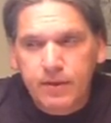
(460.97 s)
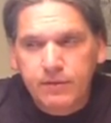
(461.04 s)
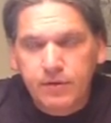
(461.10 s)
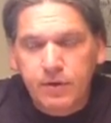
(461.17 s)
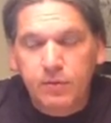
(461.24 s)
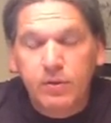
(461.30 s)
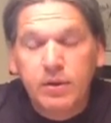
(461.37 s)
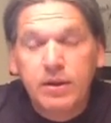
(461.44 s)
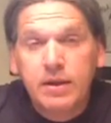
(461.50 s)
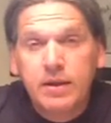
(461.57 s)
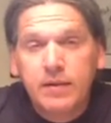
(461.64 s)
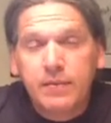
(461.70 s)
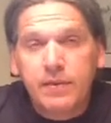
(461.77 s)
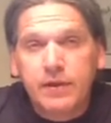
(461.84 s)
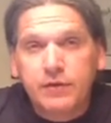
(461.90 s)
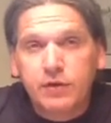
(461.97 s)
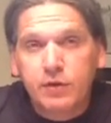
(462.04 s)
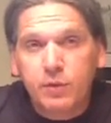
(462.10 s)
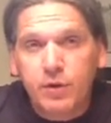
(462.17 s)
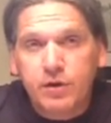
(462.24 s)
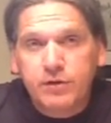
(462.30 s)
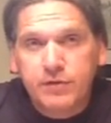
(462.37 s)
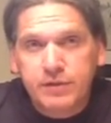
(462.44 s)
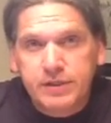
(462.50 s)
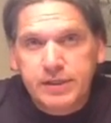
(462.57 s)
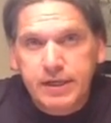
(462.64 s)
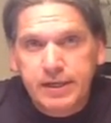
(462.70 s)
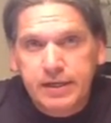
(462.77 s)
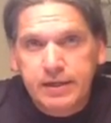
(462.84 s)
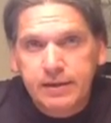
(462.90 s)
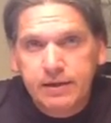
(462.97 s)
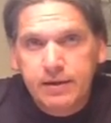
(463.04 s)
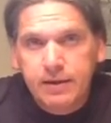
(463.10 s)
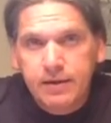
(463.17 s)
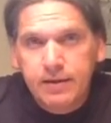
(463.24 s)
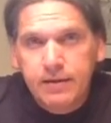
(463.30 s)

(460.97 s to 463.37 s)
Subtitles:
So these are the words for the day.